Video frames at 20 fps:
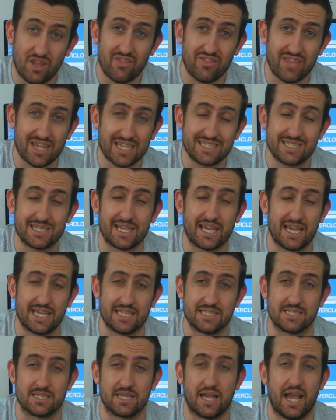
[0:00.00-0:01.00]
This
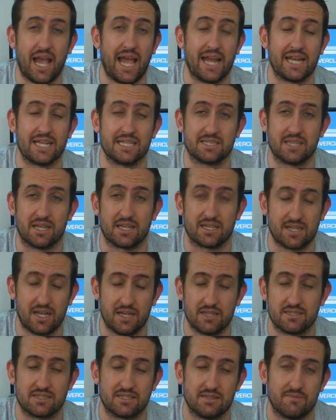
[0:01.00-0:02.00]
is, and it's
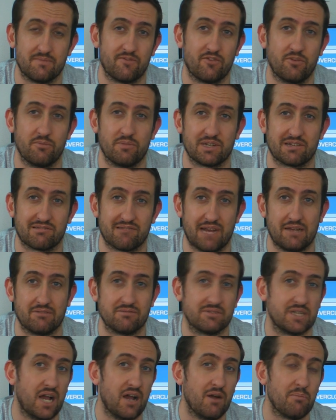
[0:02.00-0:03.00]
custom from the
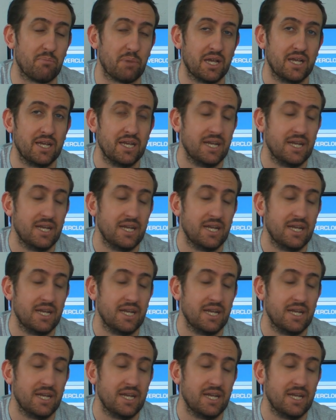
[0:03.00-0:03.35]
ground up.